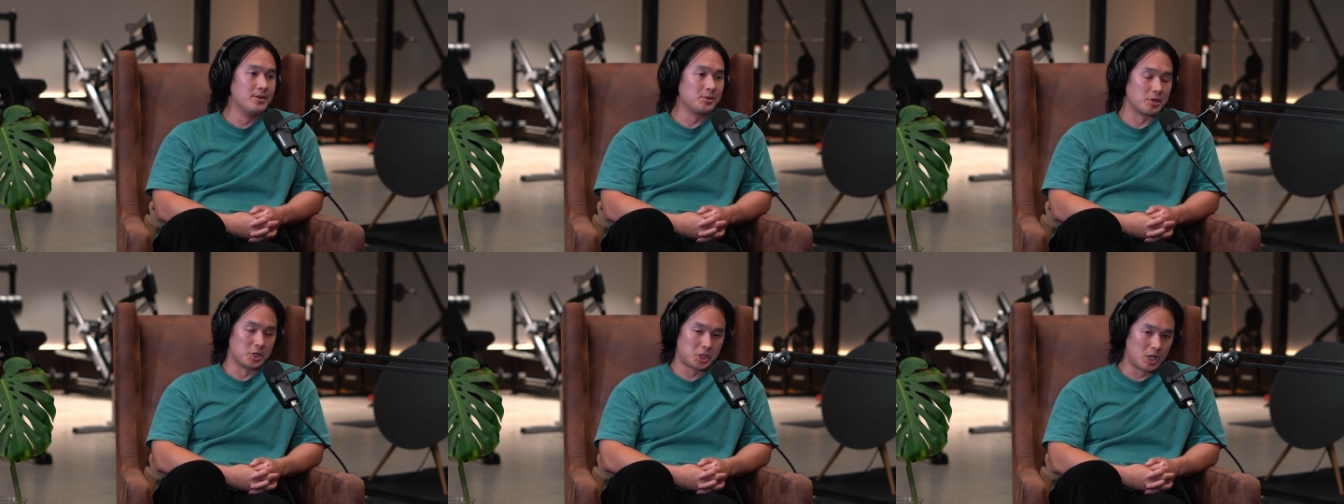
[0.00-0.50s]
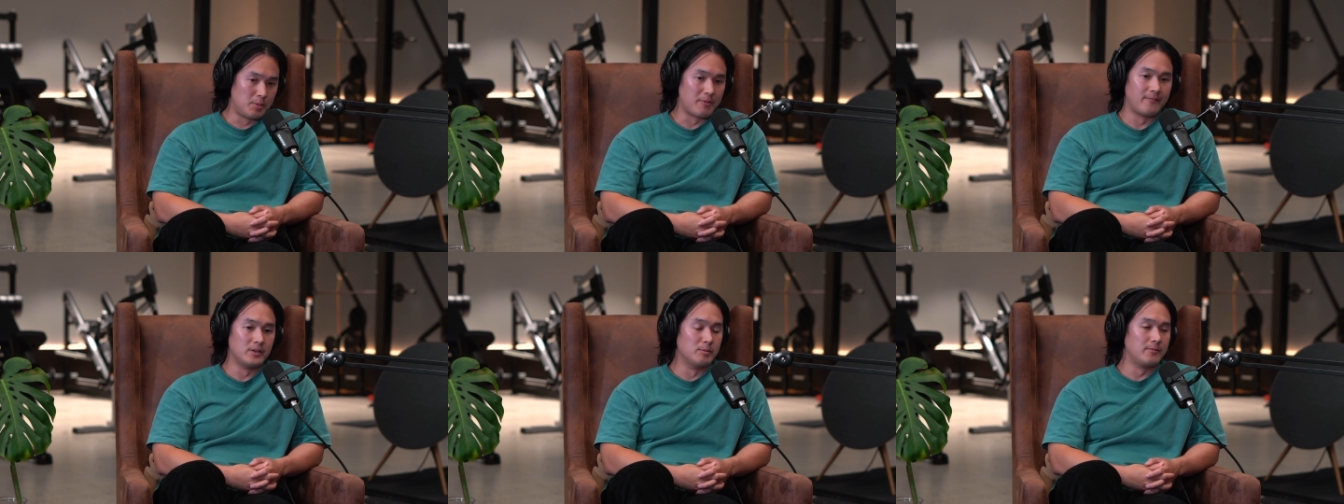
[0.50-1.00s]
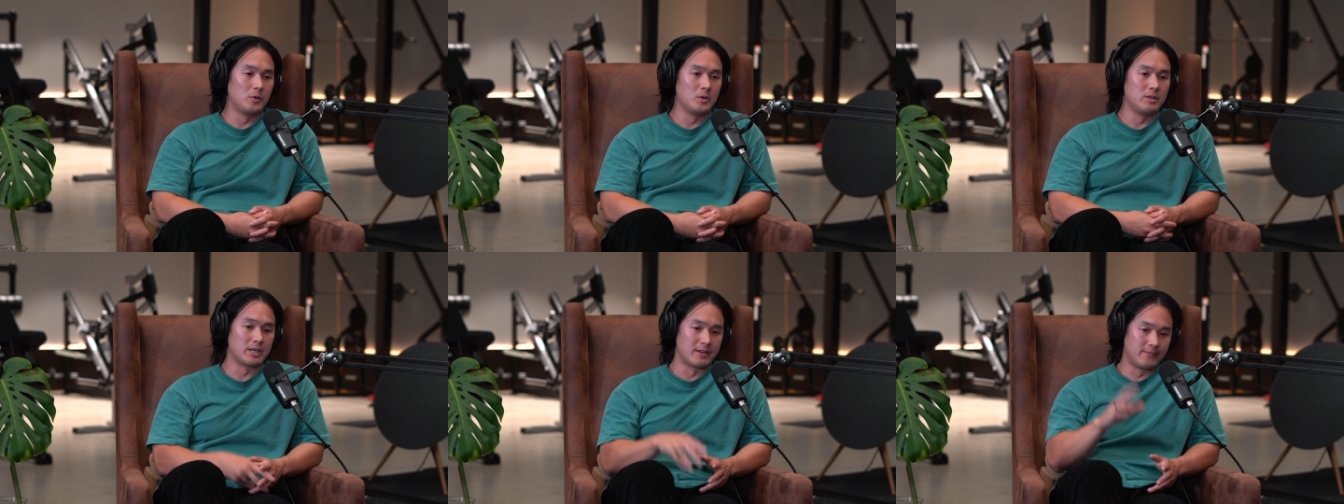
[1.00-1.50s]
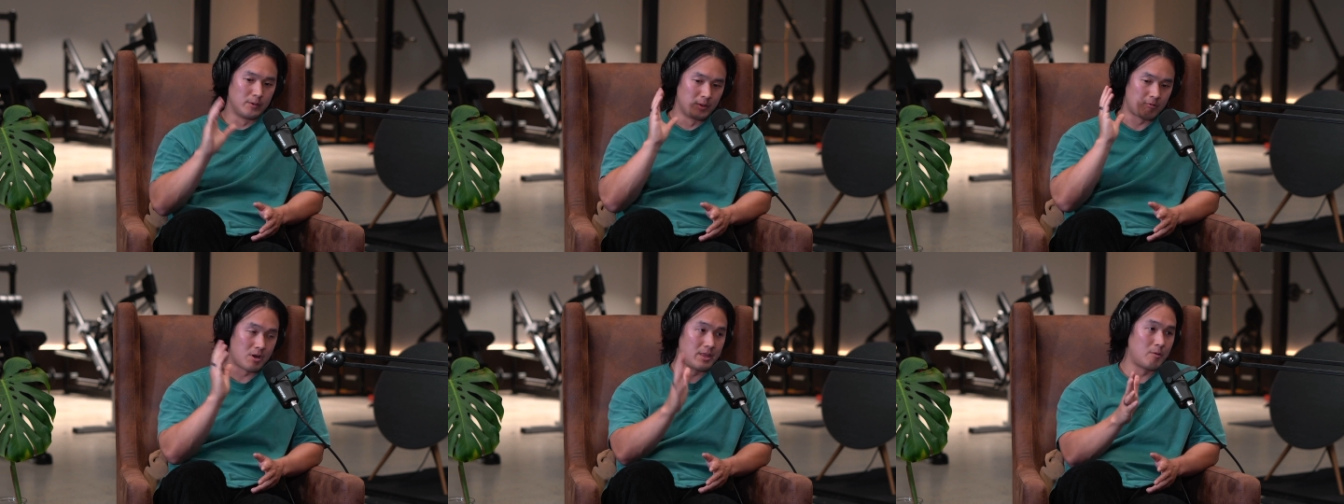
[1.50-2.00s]
Yeah. They're going to show up and film it for you. They're going to
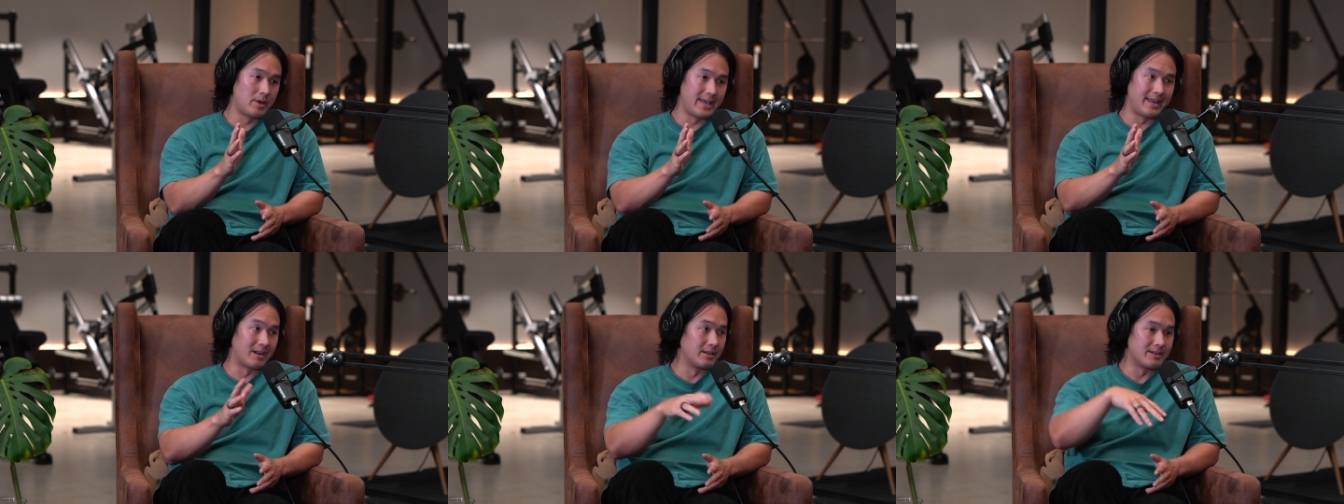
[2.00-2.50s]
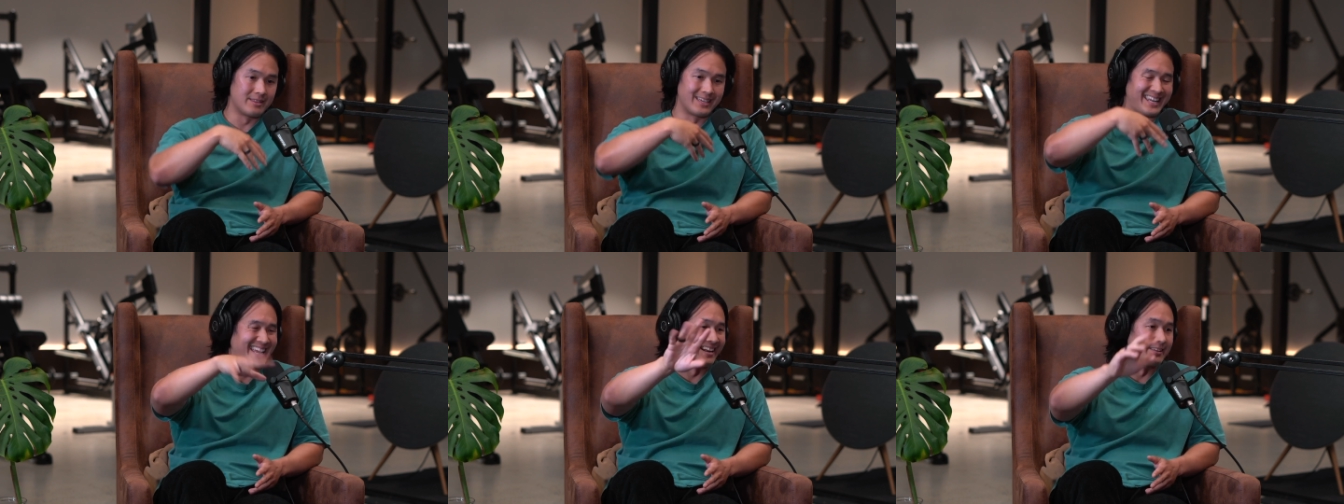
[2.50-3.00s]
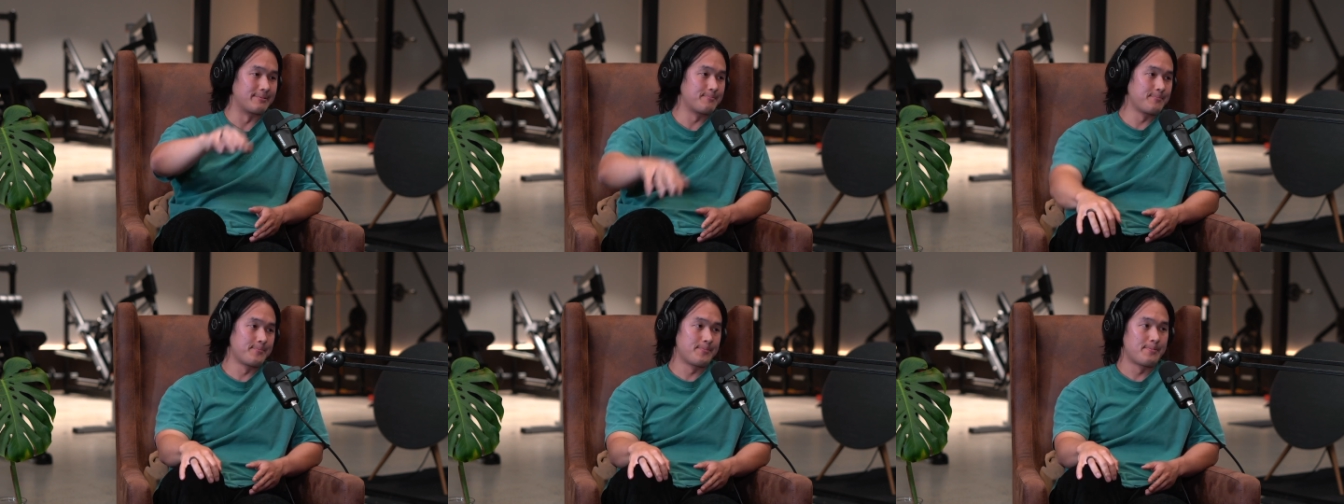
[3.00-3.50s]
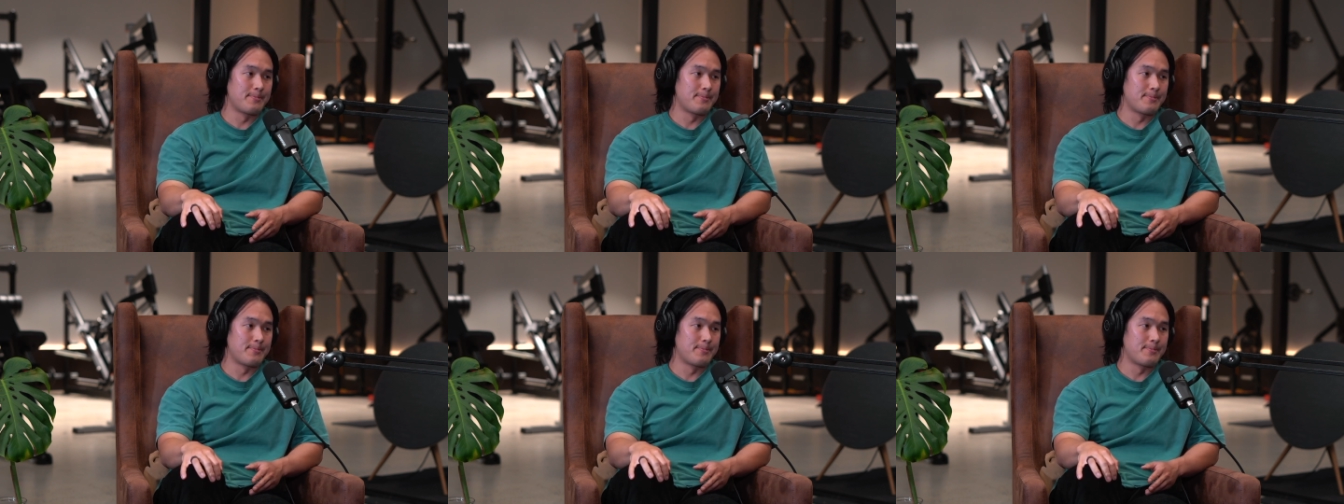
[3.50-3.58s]
film it the way they want to edit it. They're going to edit it.